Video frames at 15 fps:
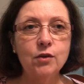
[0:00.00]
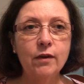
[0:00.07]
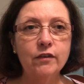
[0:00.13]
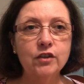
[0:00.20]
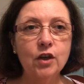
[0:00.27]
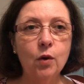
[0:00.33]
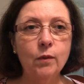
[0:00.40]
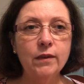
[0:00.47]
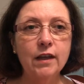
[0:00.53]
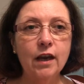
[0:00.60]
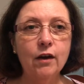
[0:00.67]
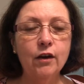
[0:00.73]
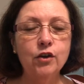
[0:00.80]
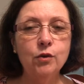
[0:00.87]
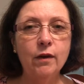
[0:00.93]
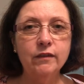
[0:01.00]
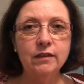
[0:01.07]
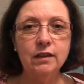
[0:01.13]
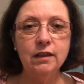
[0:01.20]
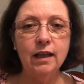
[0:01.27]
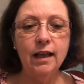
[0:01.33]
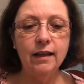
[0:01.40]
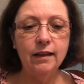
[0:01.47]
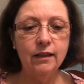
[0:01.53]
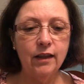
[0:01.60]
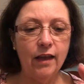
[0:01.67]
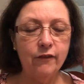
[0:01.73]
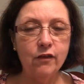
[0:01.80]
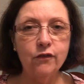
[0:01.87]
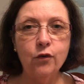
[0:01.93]
you have to go in there and they
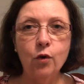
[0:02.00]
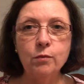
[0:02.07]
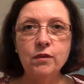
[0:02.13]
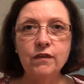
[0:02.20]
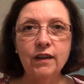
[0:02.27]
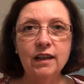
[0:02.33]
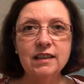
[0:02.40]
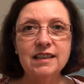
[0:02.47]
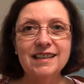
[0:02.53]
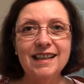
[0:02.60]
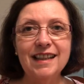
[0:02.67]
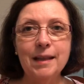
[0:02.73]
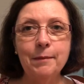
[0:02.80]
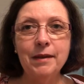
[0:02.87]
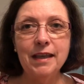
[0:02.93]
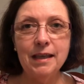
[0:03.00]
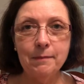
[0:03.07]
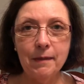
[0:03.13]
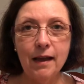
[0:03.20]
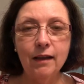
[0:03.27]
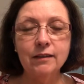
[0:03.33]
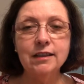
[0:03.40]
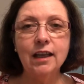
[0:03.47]
have a form you fill out to send them an email,